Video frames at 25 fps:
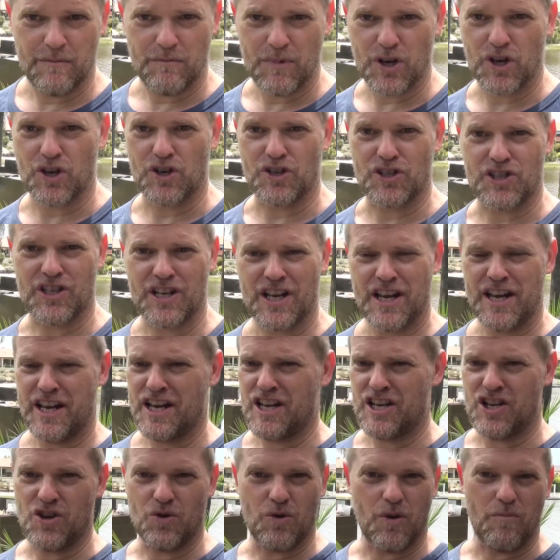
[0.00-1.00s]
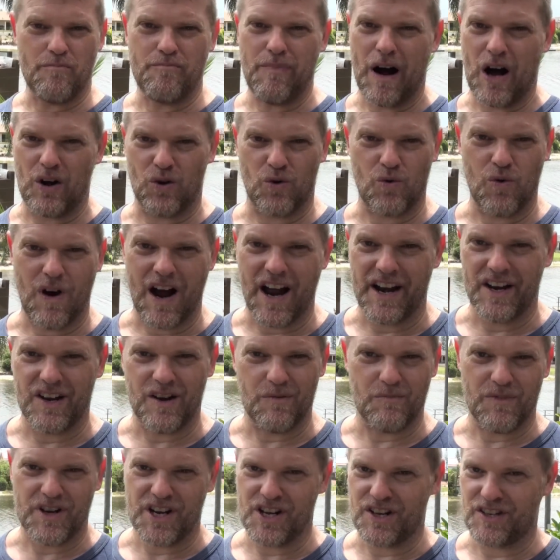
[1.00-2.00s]
because you will bulk weight
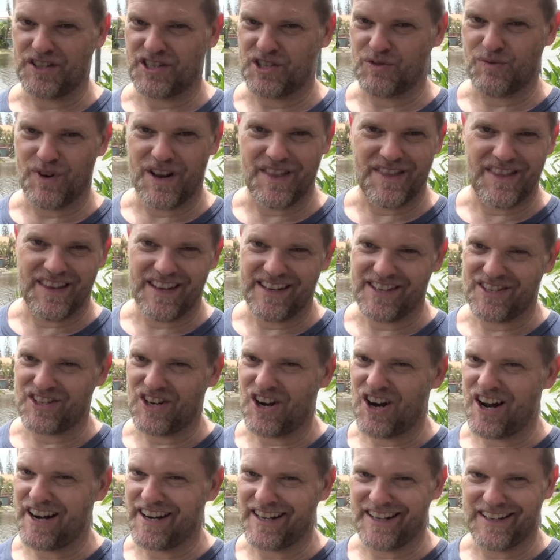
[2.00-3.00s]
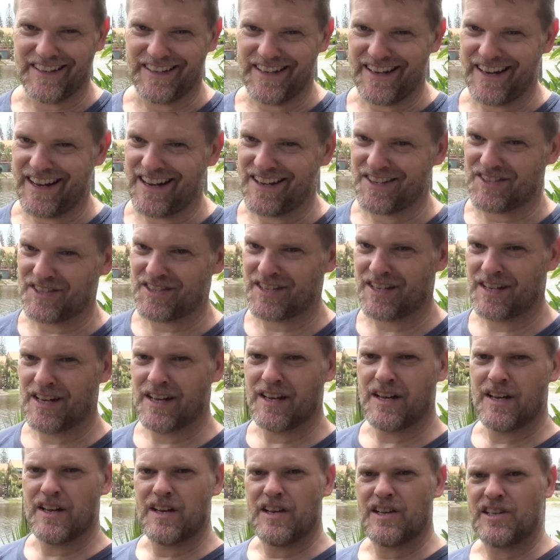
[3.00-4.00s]
on when you got sweet things hiding in the house.
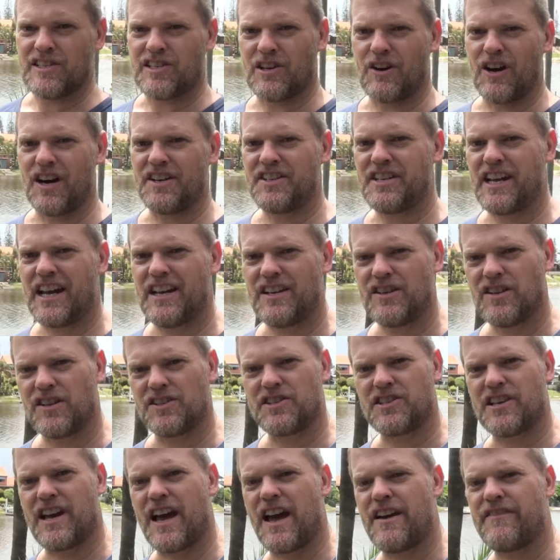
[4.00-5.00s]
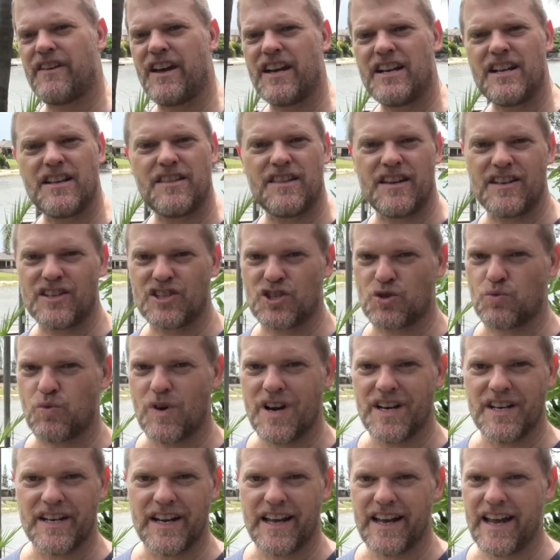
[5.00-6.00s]
So I tend not to have anything
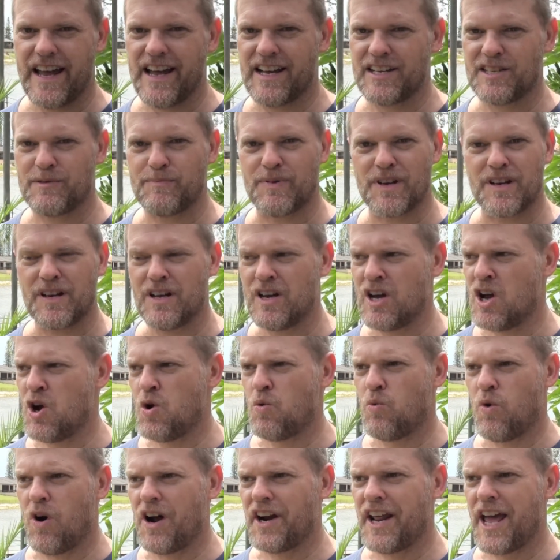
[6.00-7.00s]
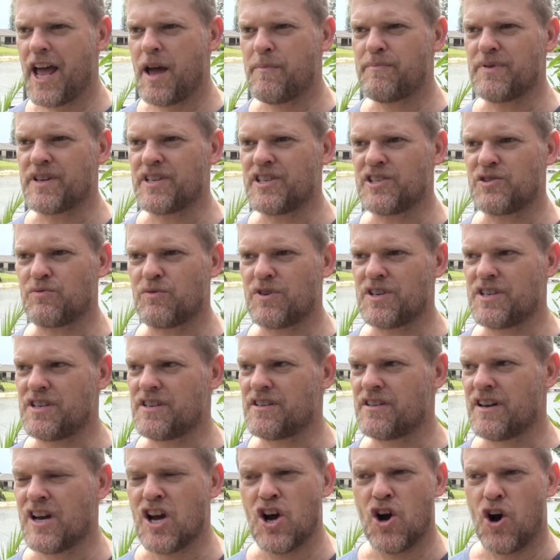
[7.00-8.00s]
sweet in the house, but what happens when
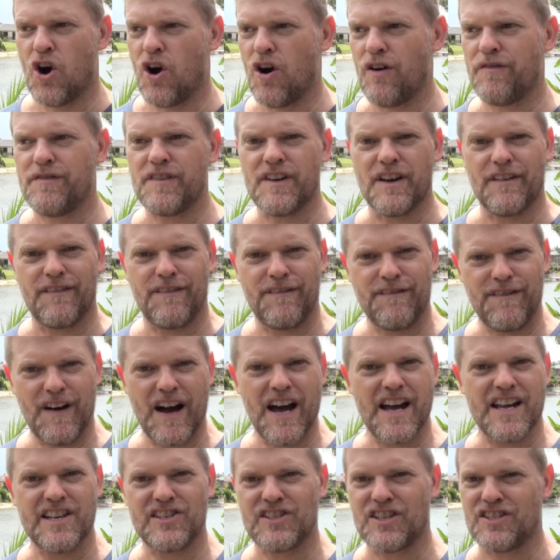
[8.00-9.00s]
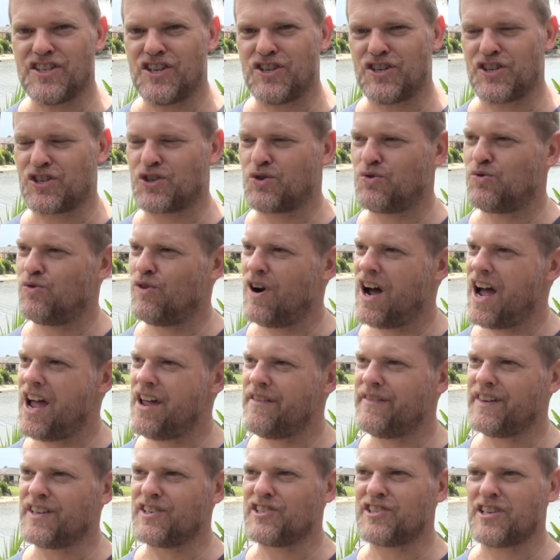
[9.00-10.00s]
you're off your face and you're just
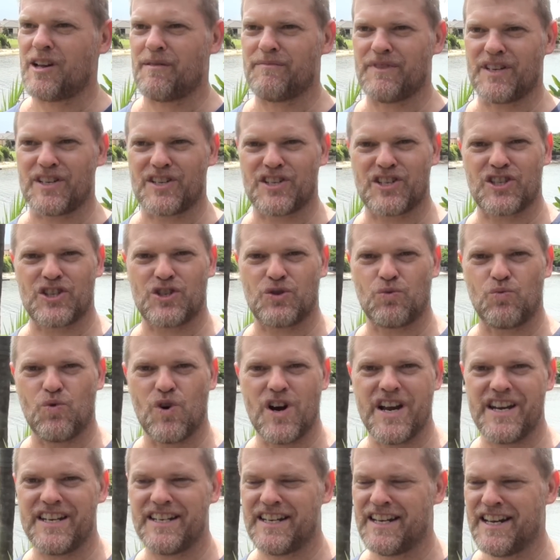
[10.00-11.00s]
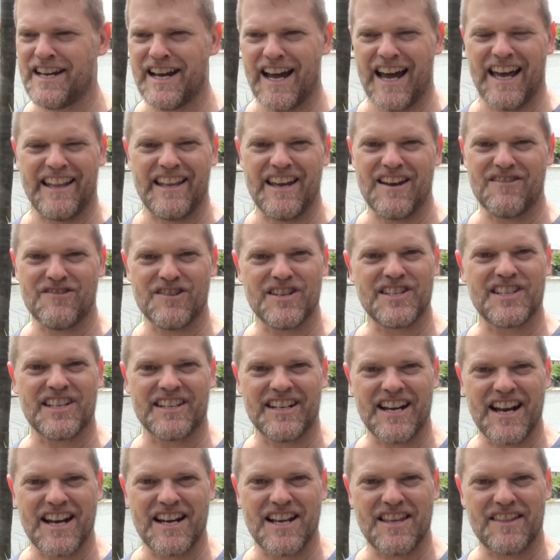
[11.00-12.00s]
craving something sweet and there
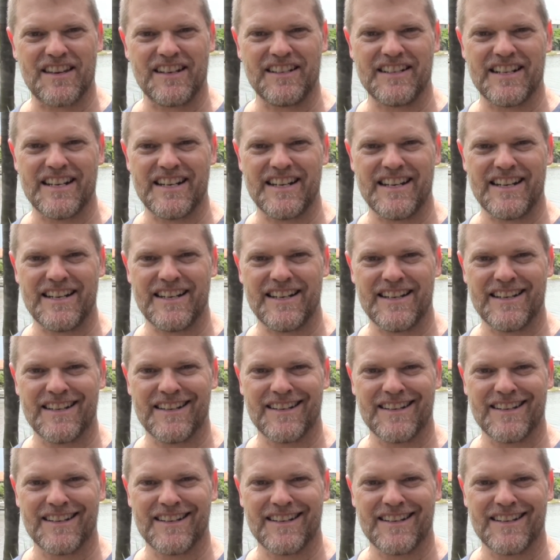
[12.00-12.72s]
isn't anything there?